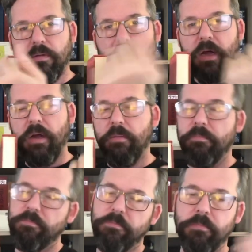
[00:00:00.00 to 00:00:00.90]

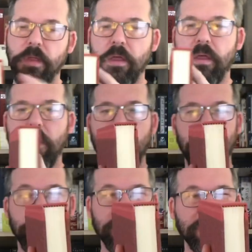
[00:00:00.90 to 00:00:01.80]
Um,
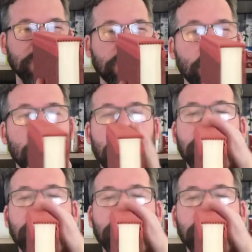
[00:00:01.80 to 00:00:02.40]
but this is cool.